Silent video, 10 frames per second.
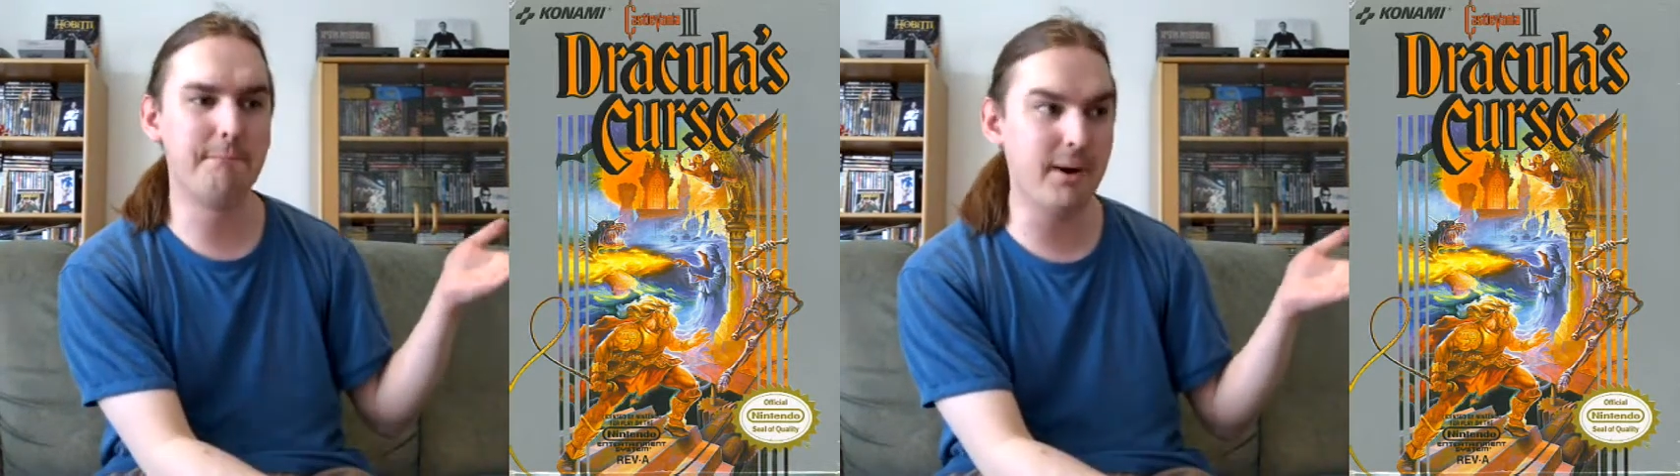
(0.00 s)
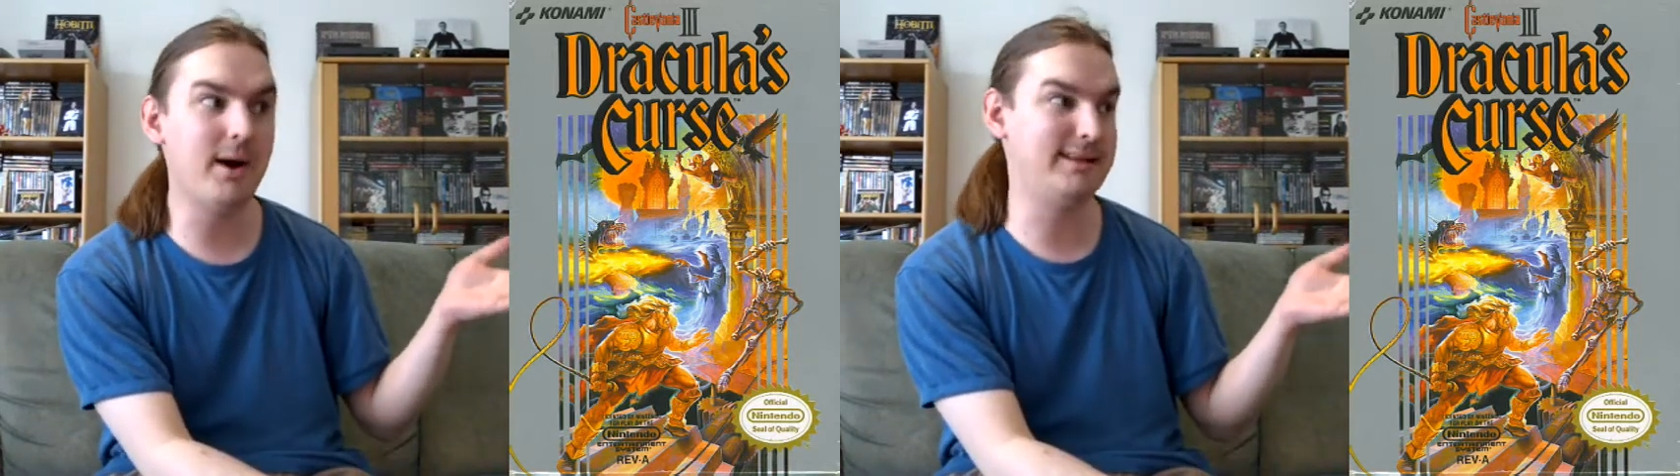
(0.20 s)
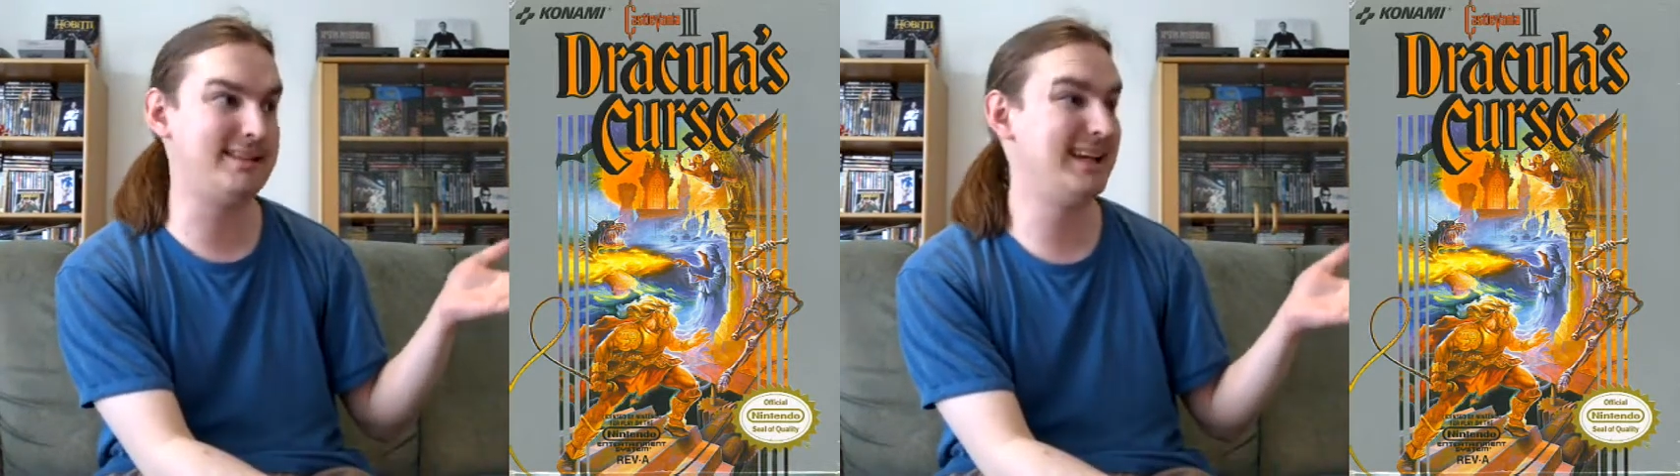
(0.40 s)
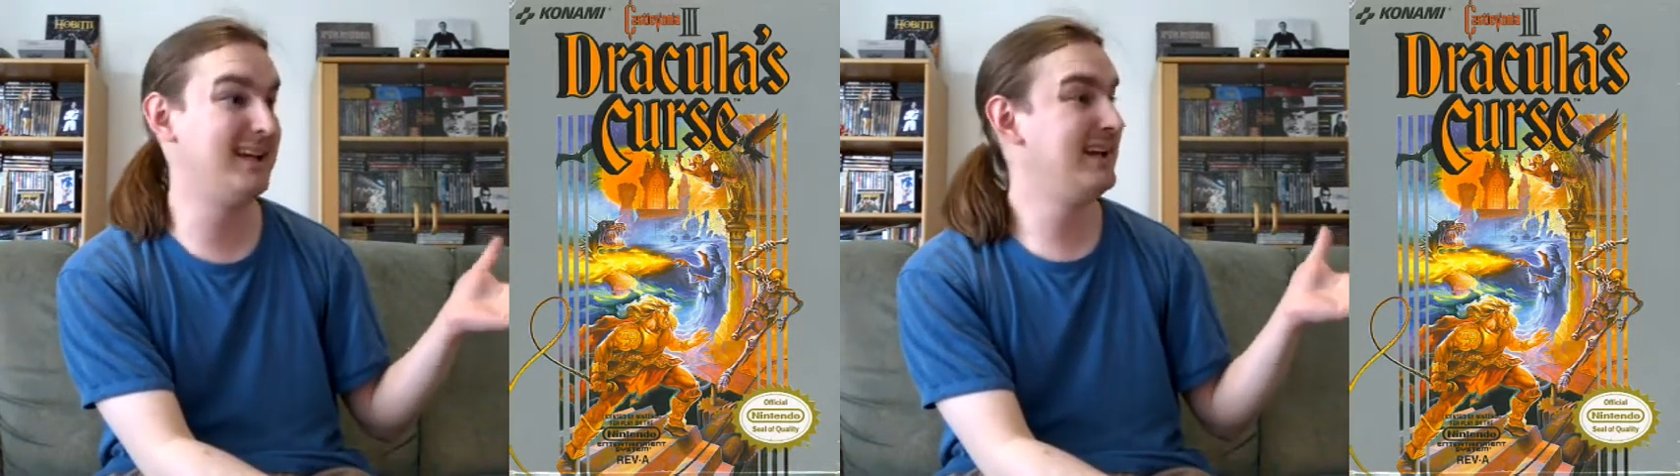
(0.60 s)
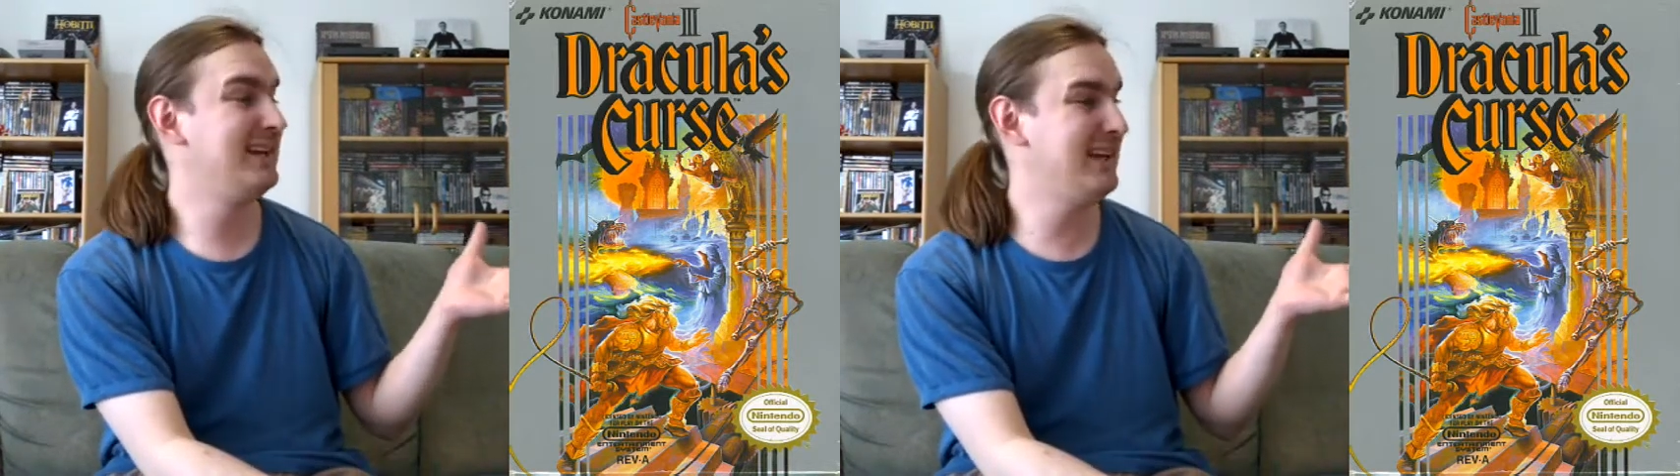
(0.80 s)
but
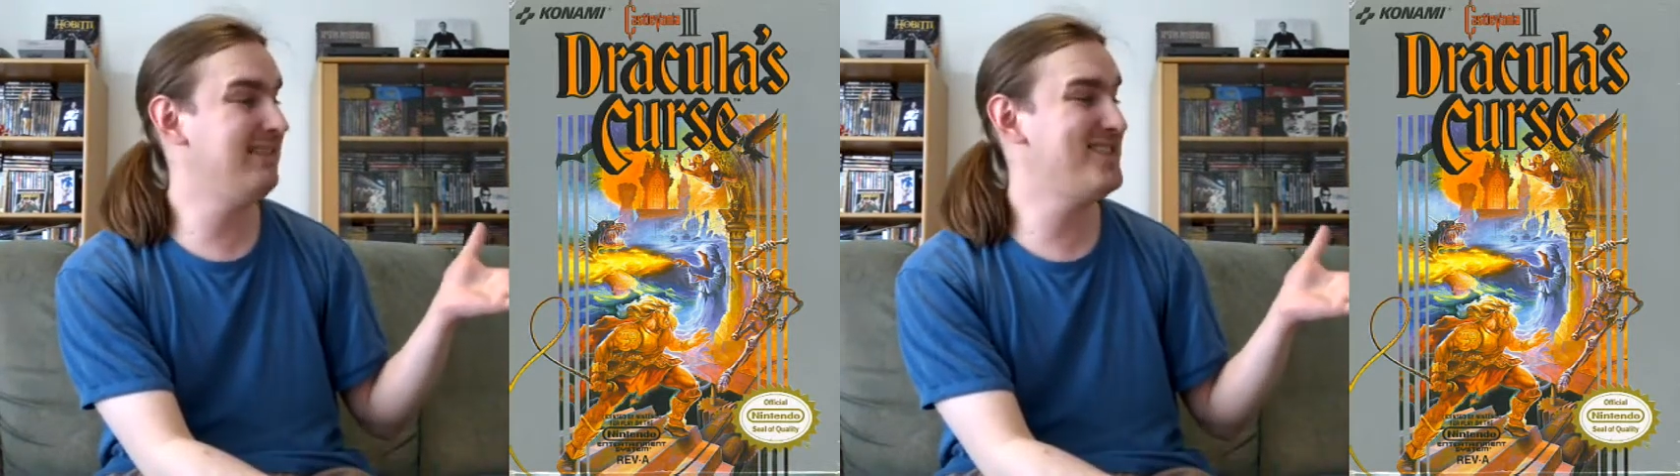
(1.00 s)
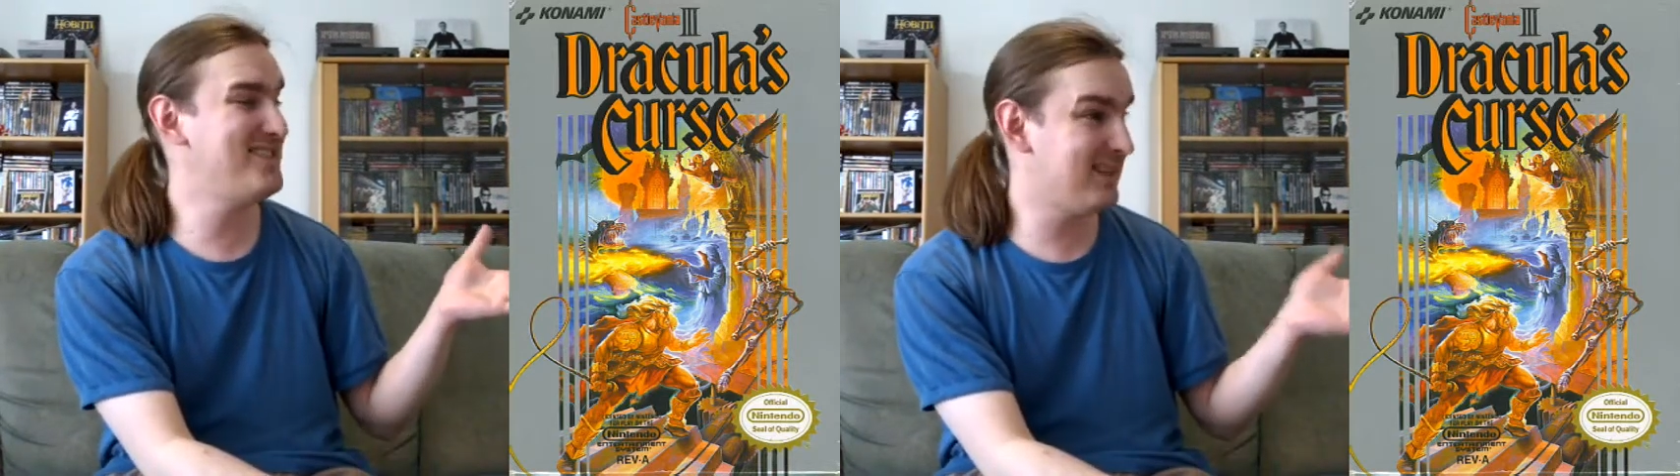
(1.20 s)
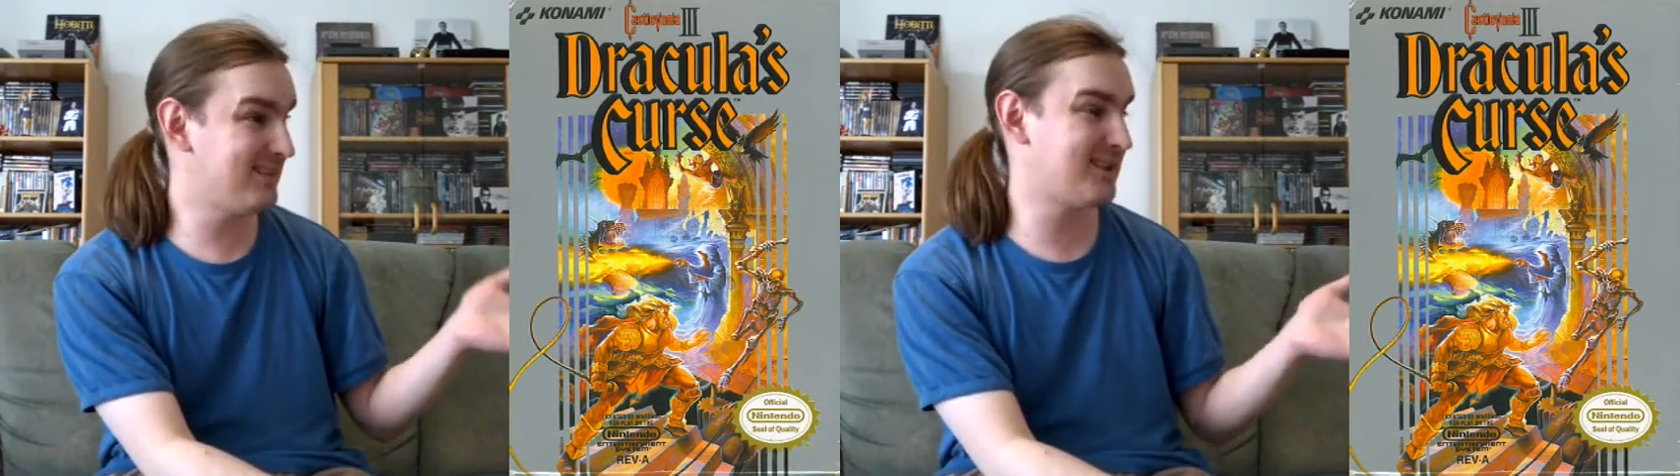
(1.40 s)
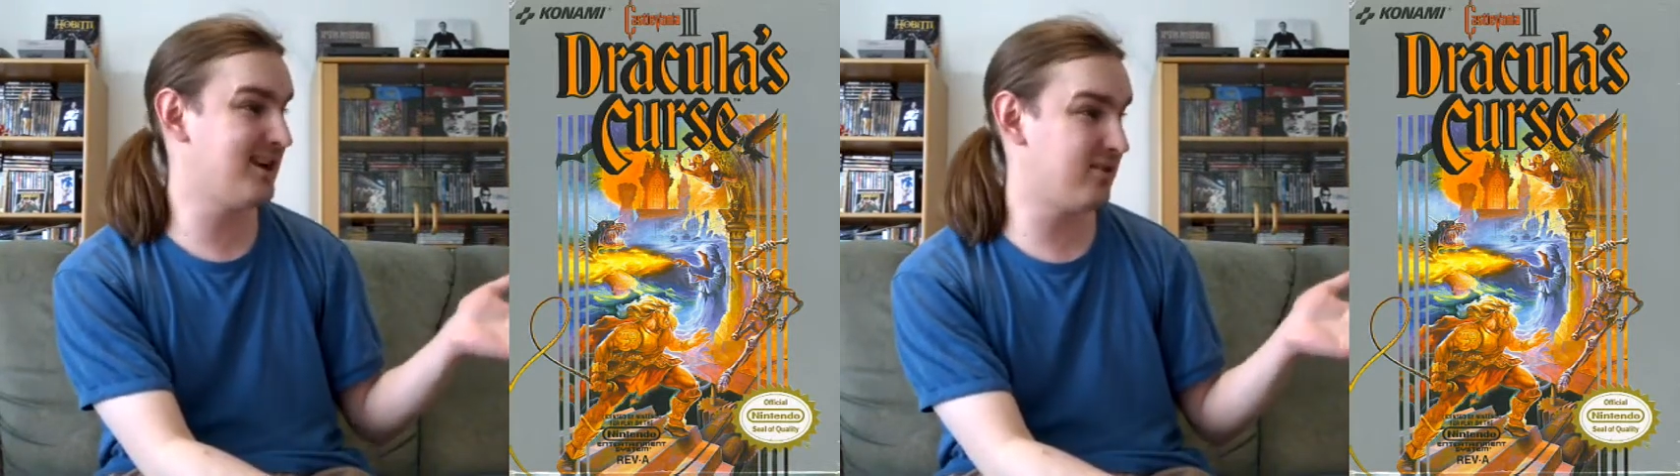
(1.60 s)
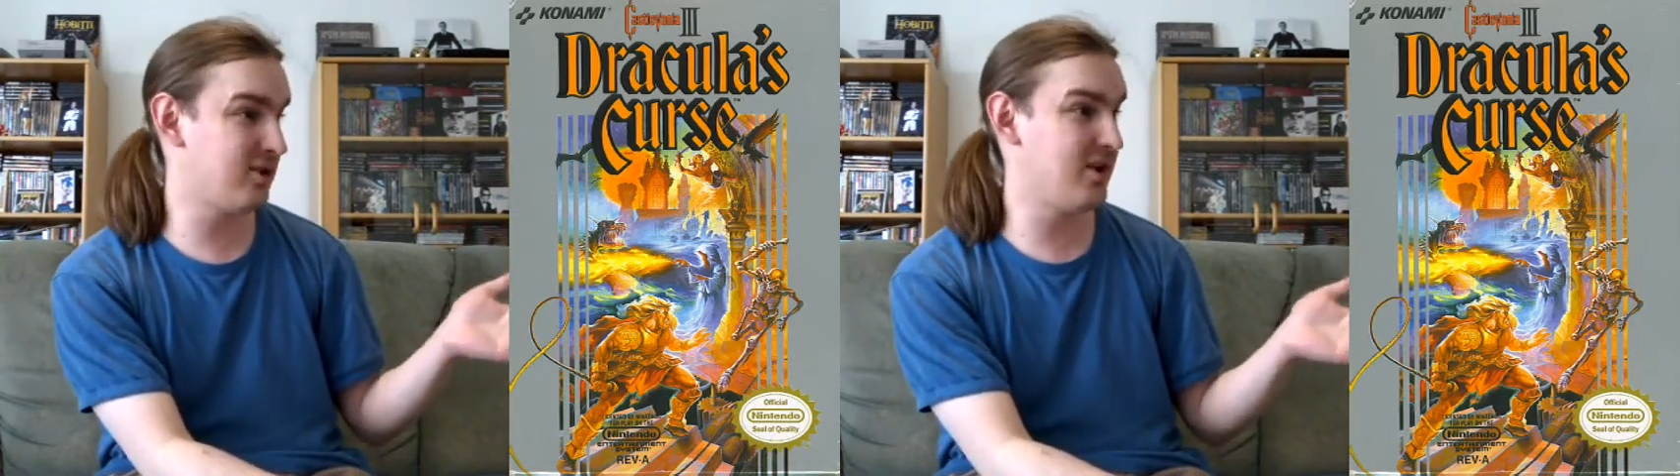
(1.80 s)
even this
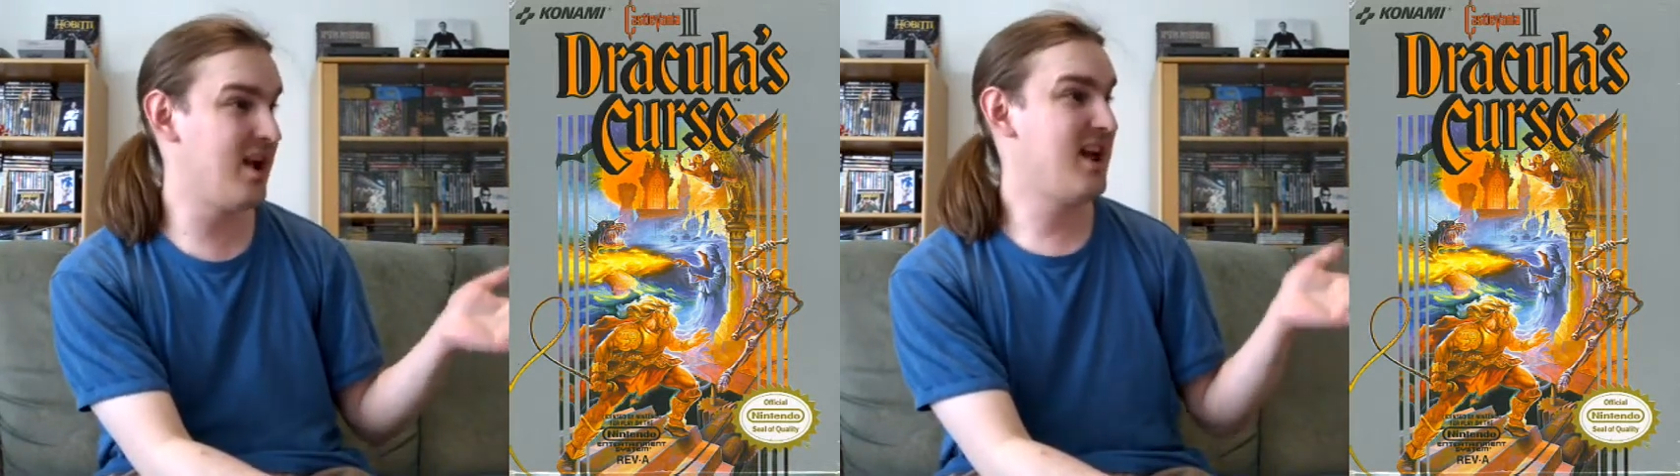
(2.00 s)
cover